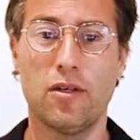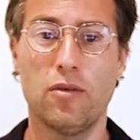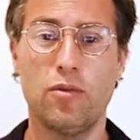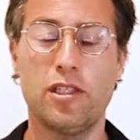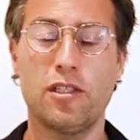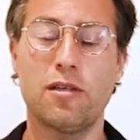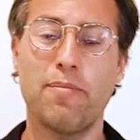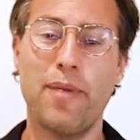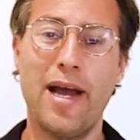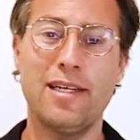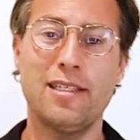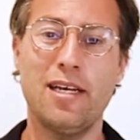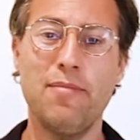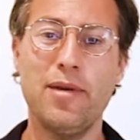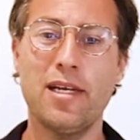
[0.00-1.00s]
which the
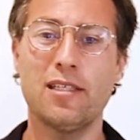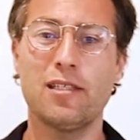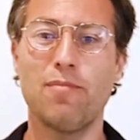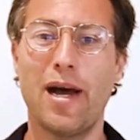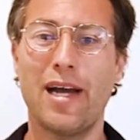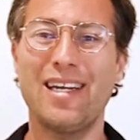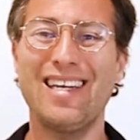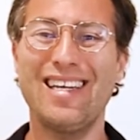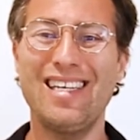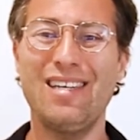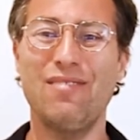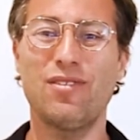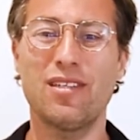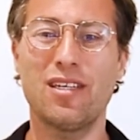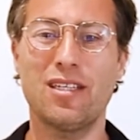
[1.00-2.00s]
pandemic has made
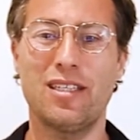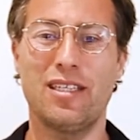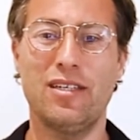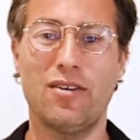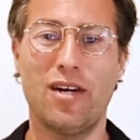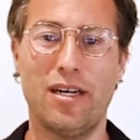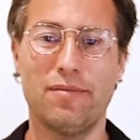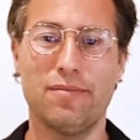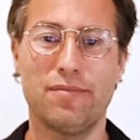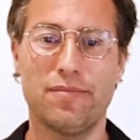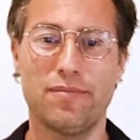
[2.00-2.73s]
even clearer.